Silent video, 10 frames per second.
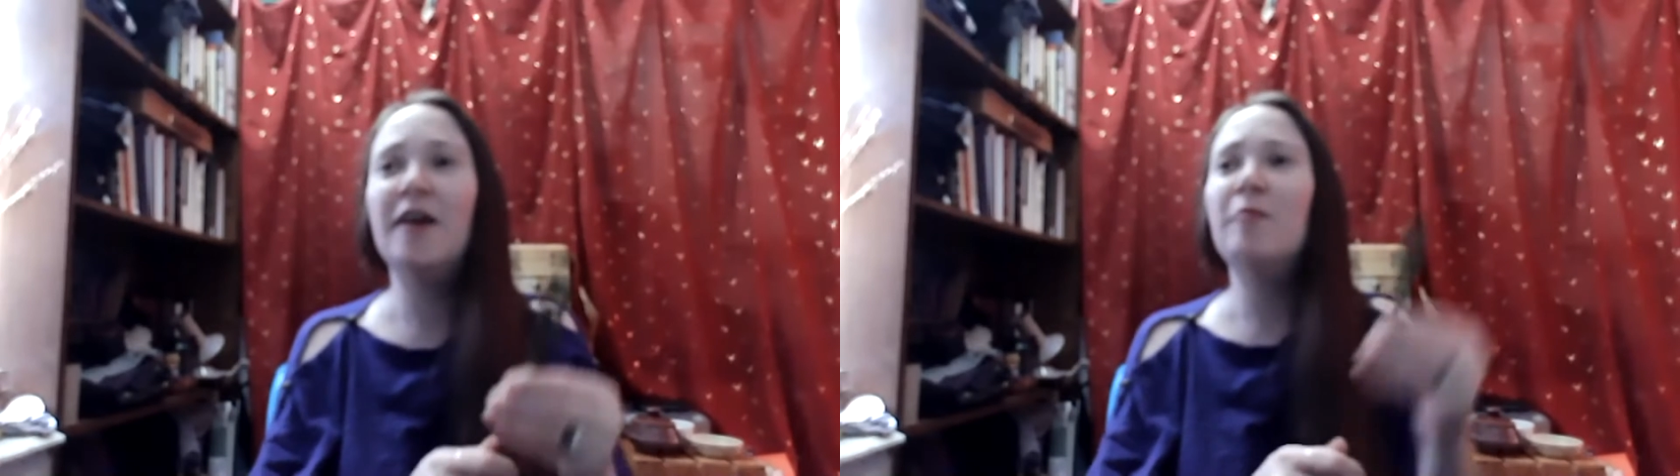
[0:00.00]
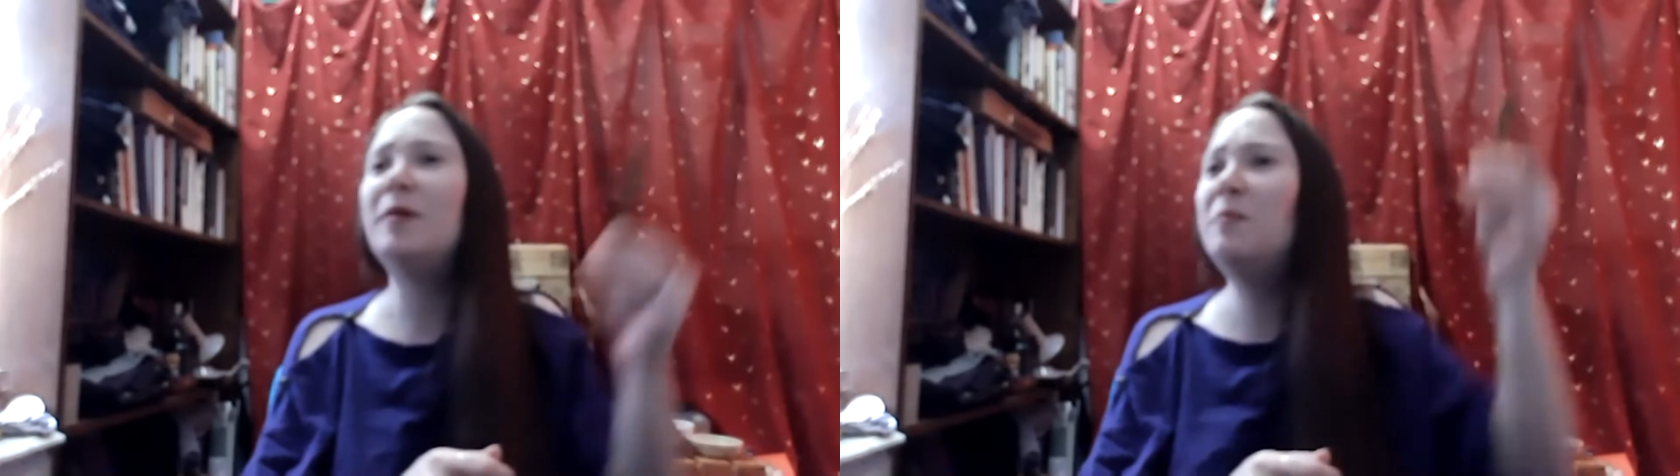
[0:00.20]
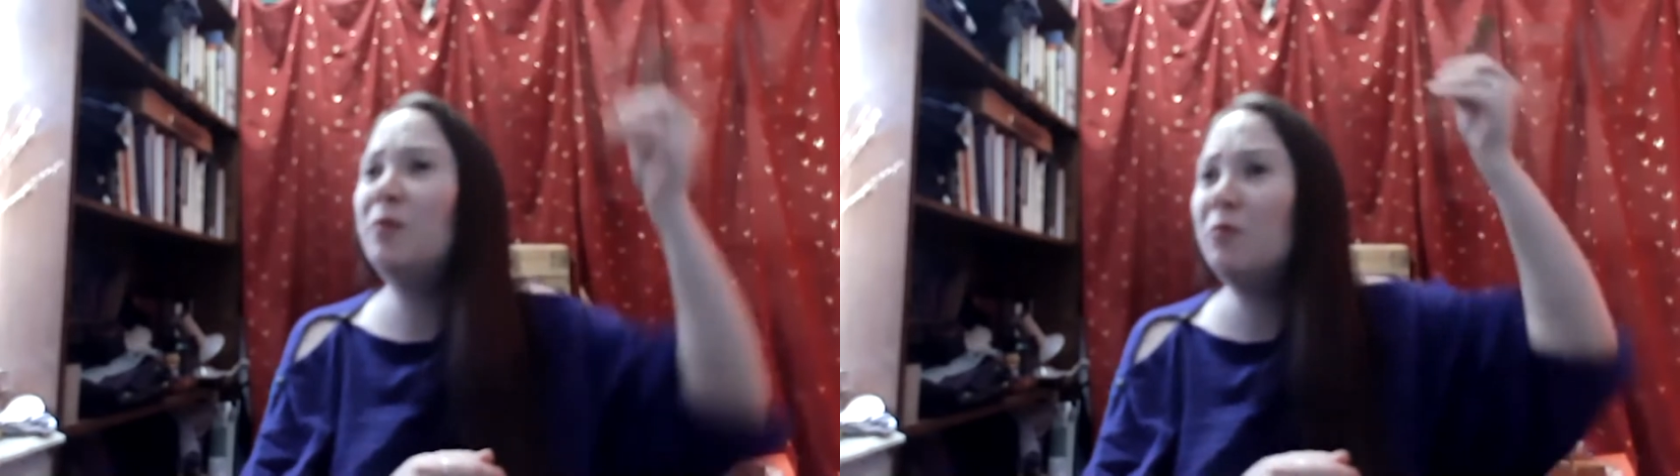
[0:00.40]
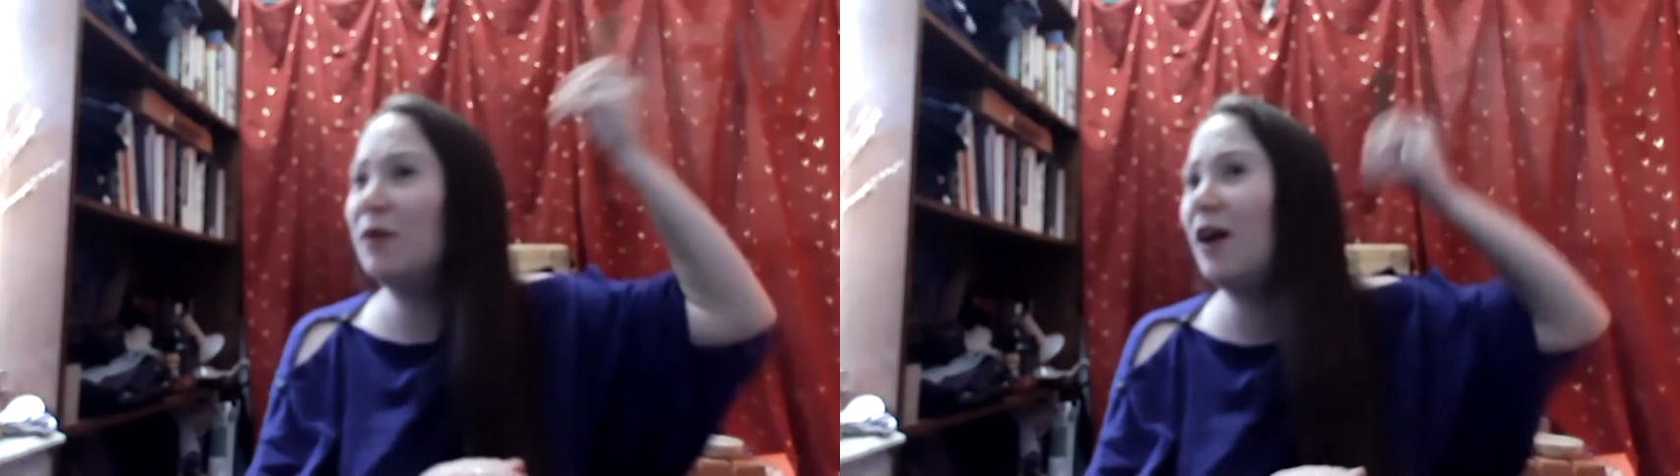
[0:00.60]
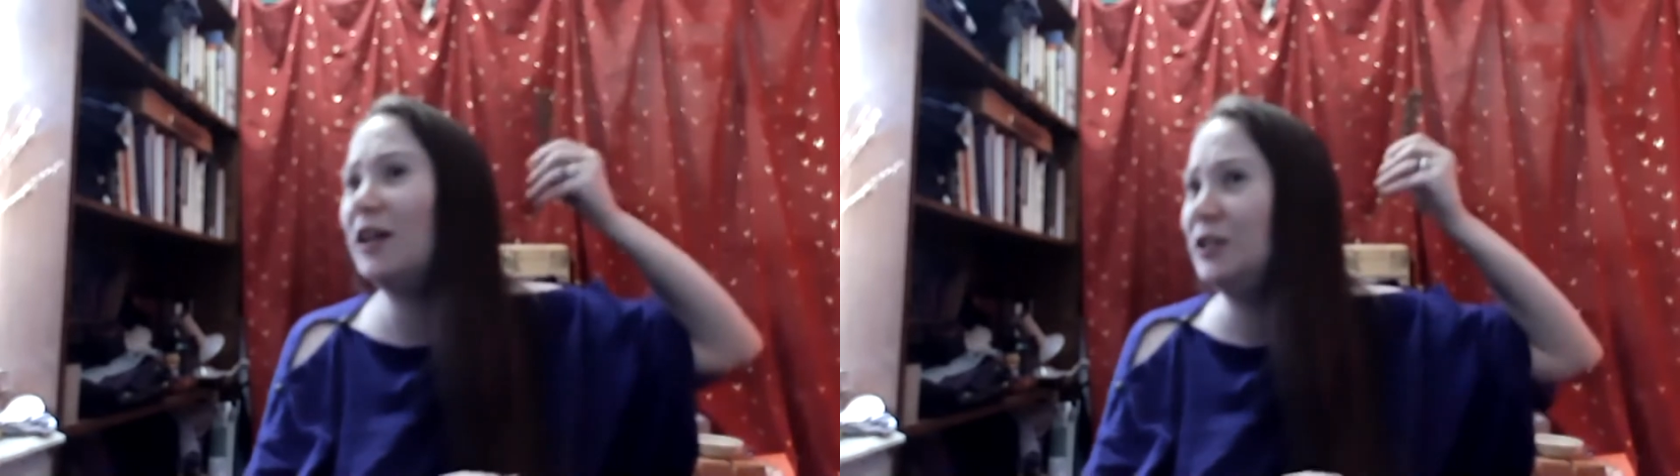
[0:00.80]
people were
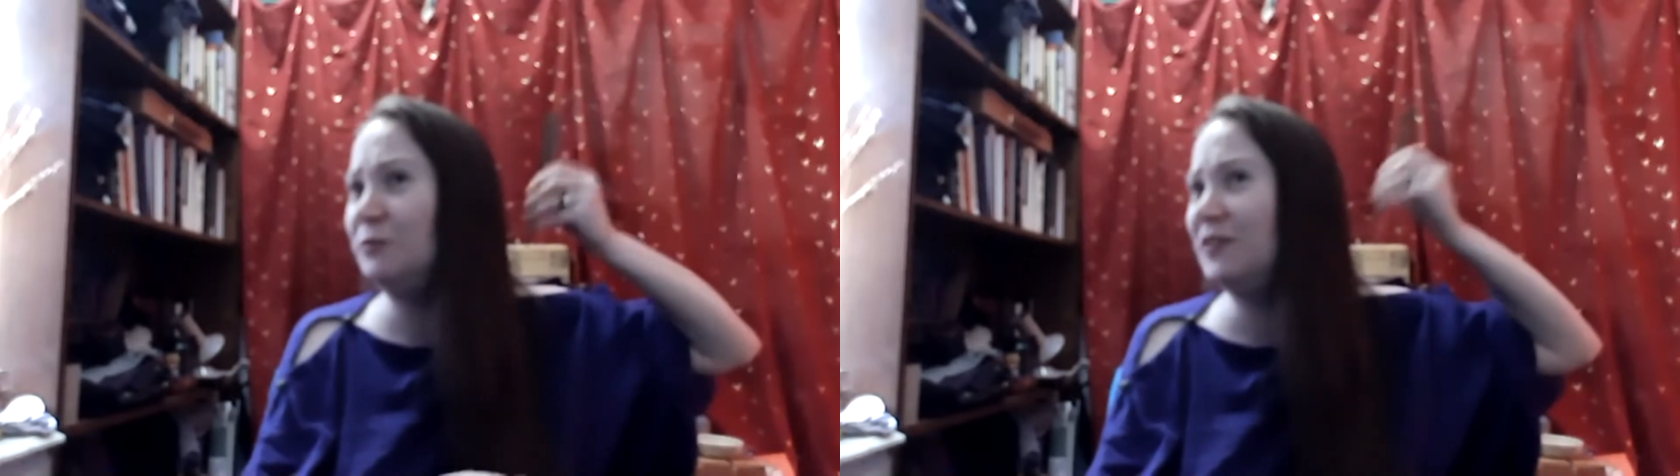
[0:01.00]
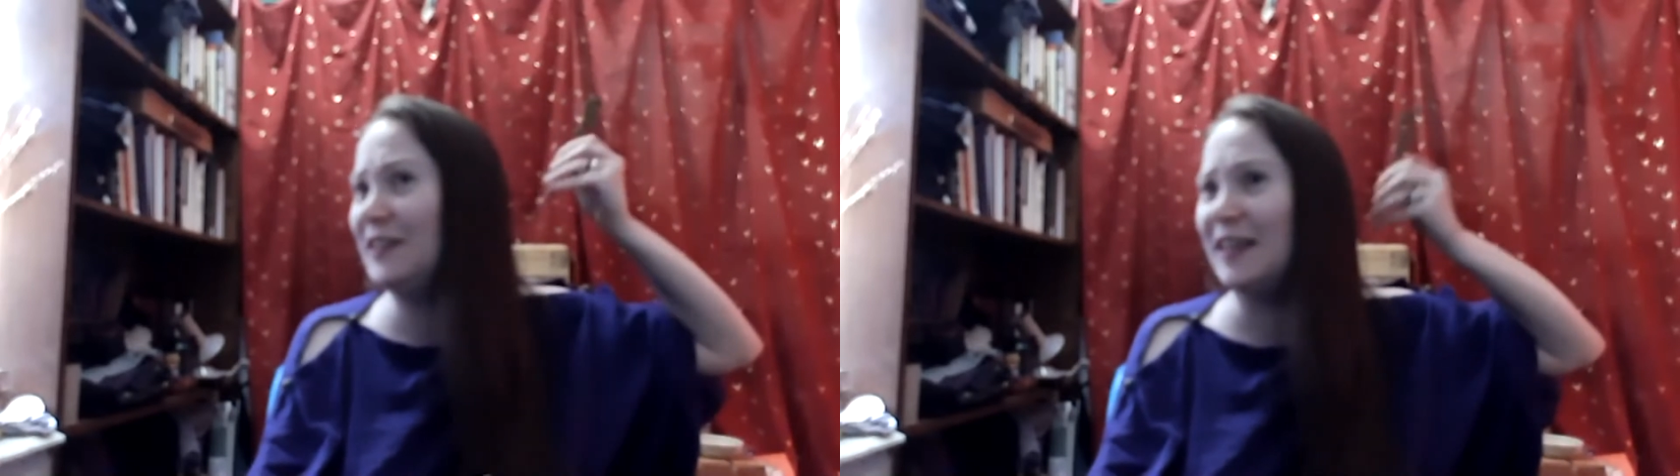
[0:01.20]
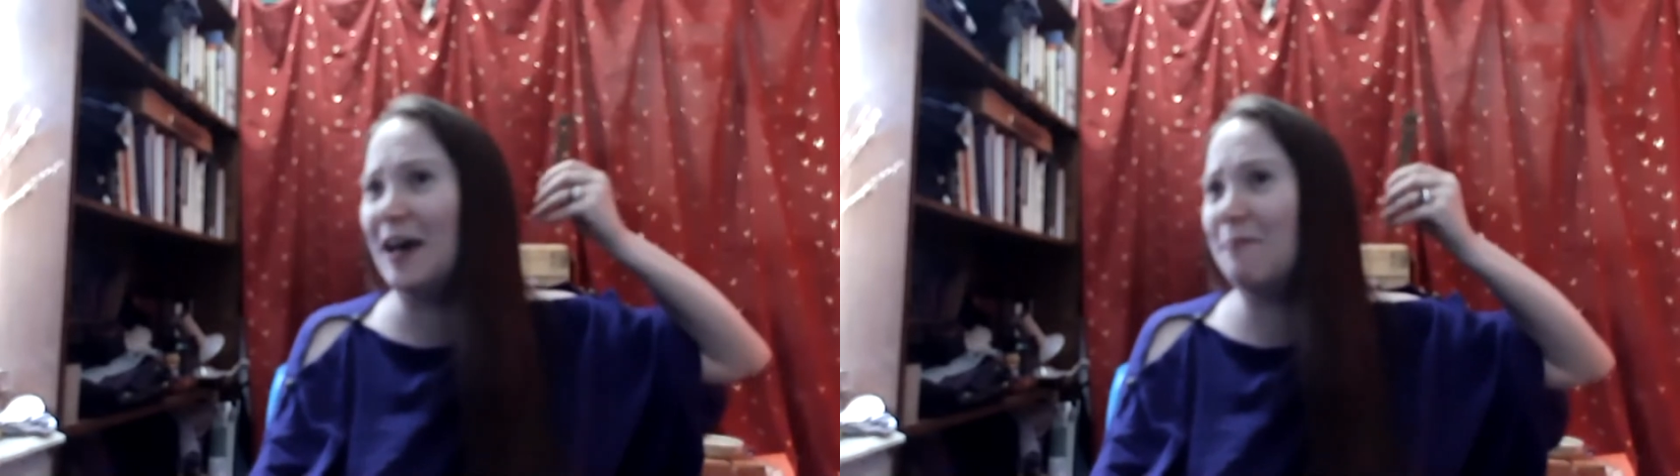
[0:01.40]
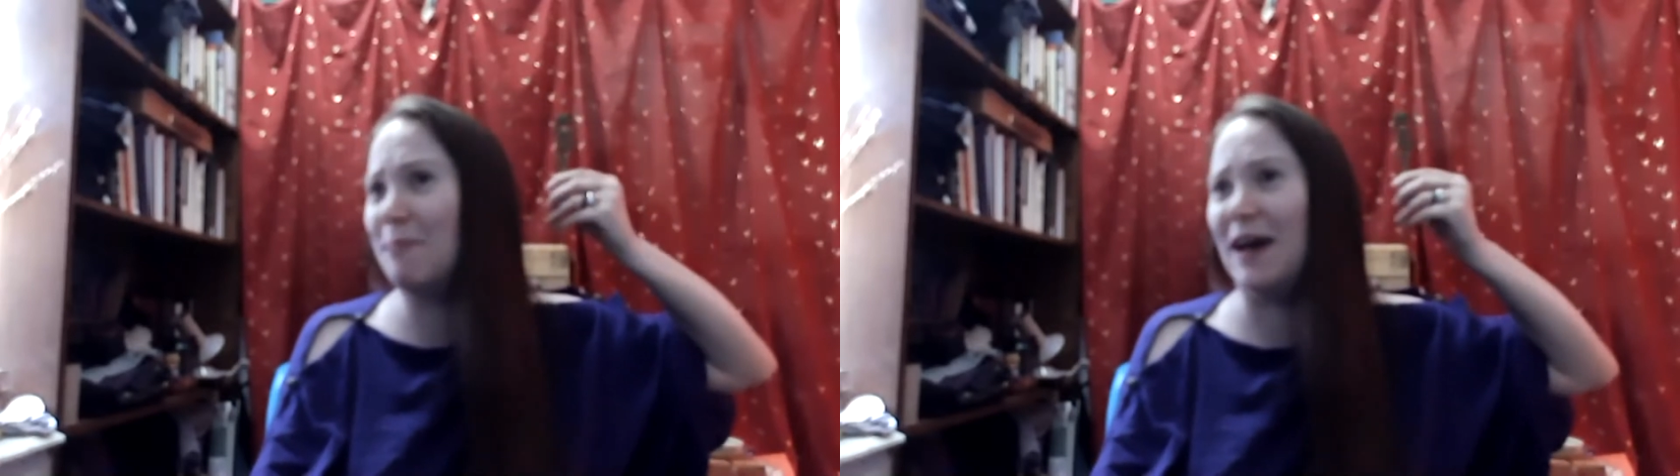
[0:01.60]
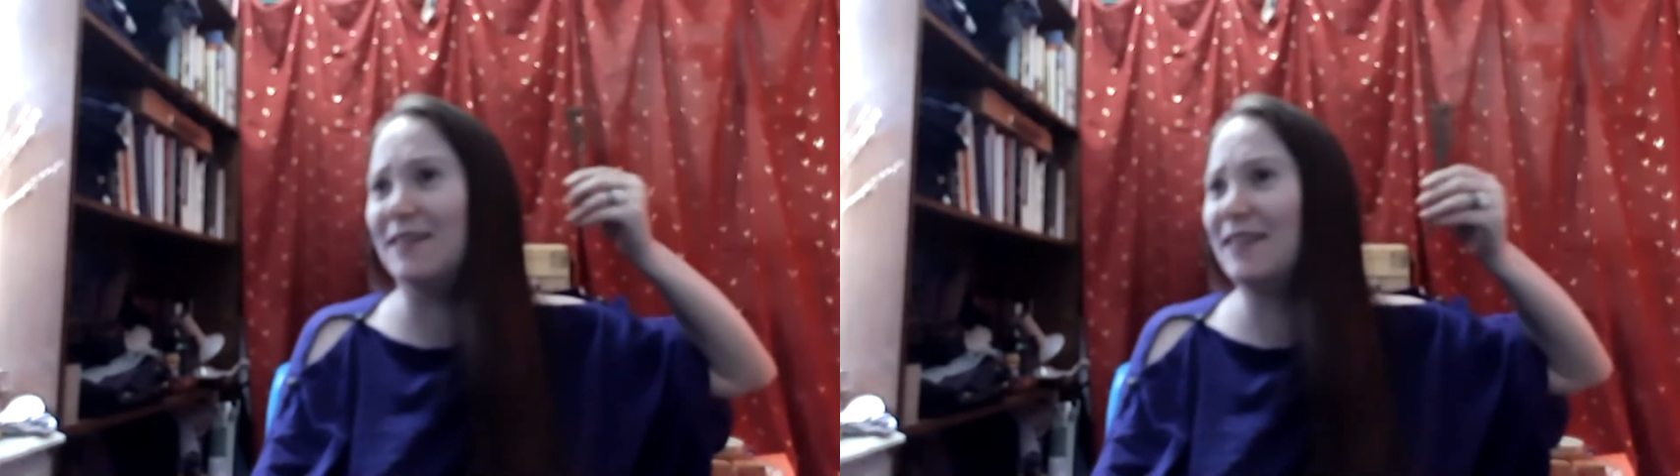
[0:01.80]
not using them
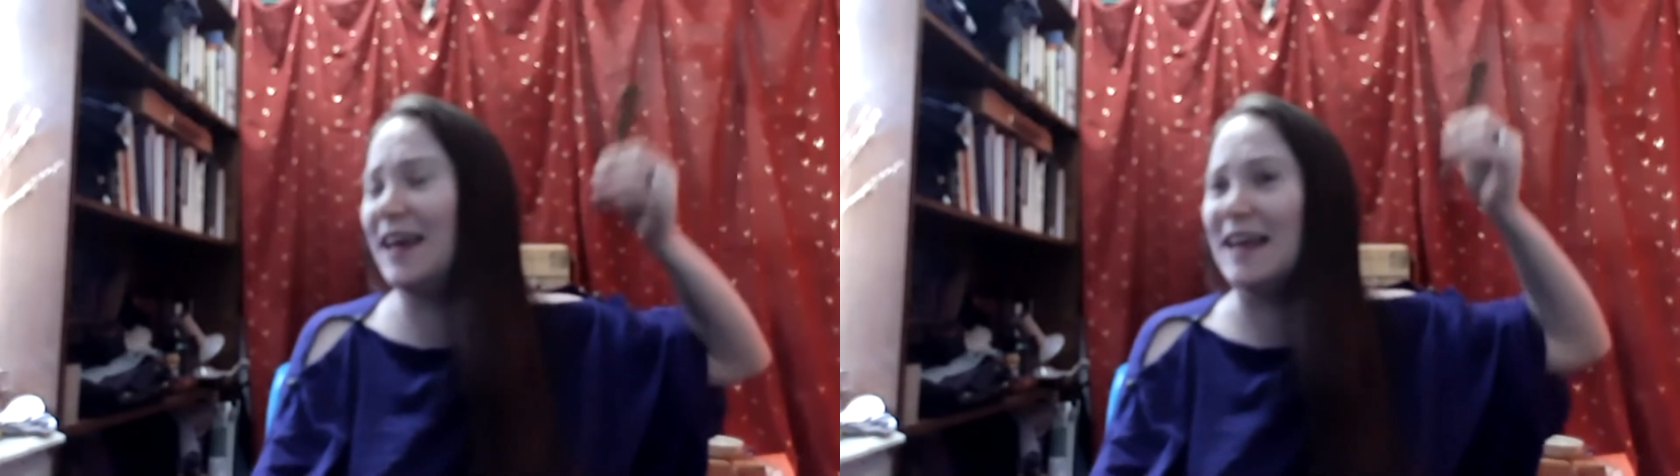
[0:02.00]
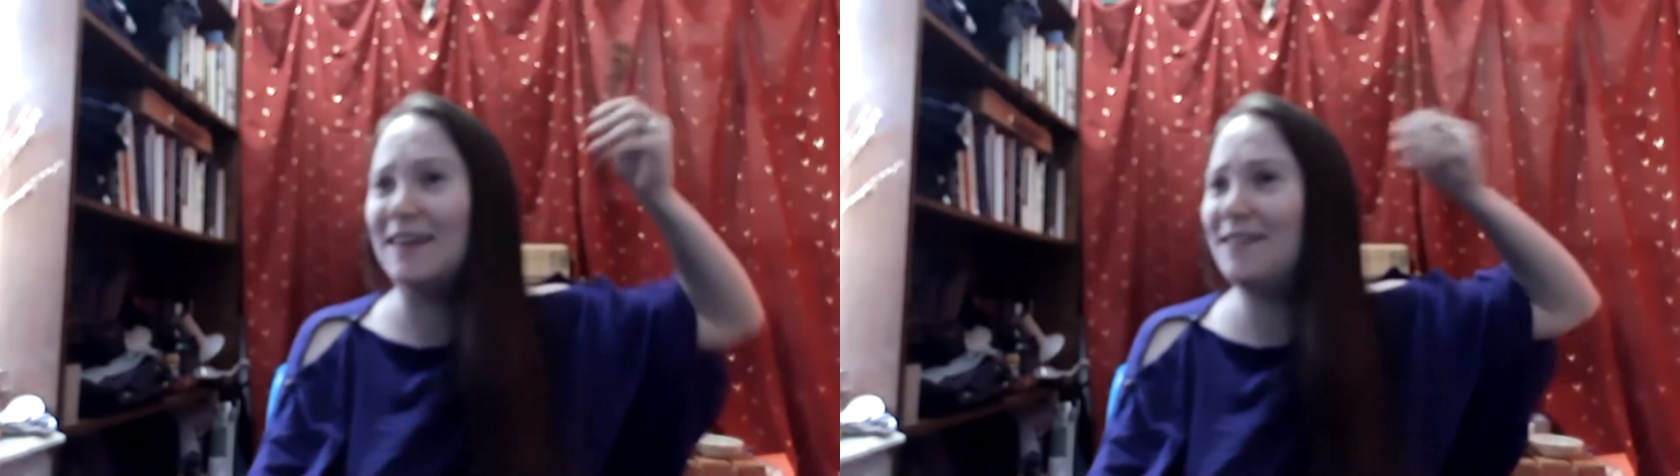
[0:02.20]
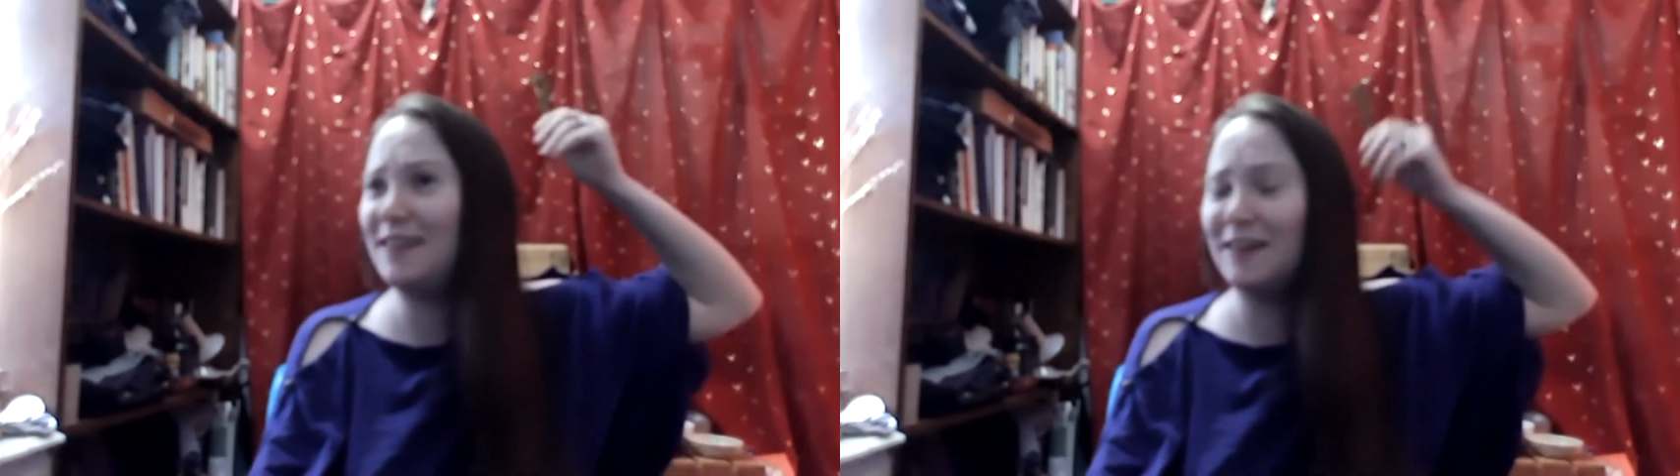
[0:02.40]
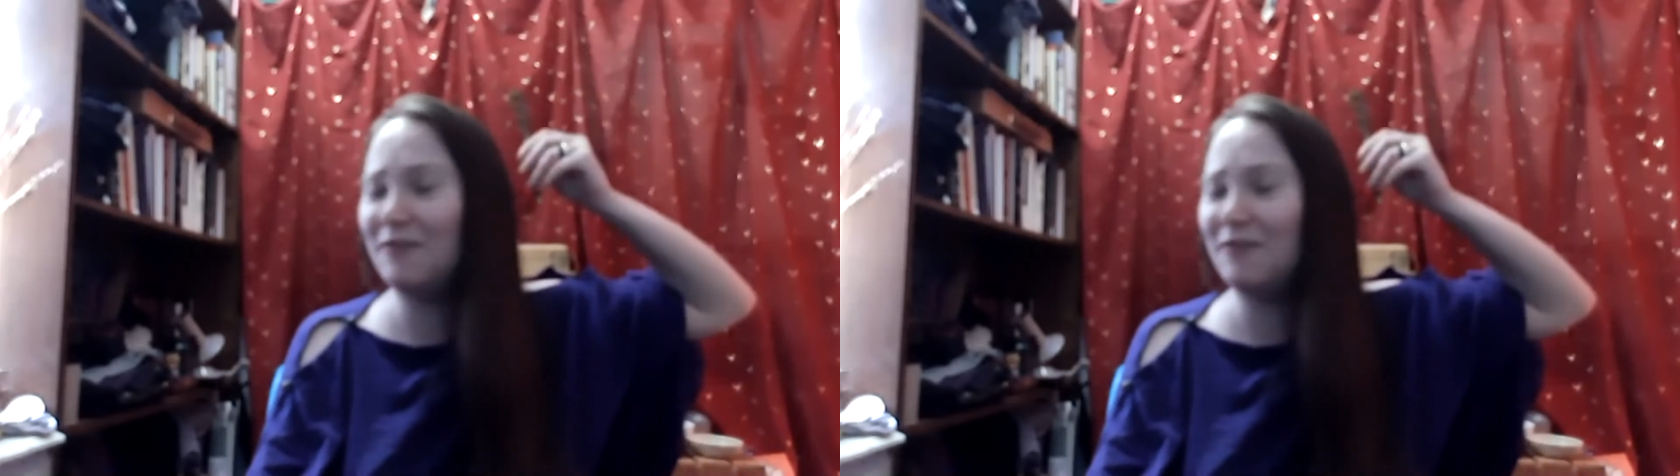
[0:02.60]
as like stick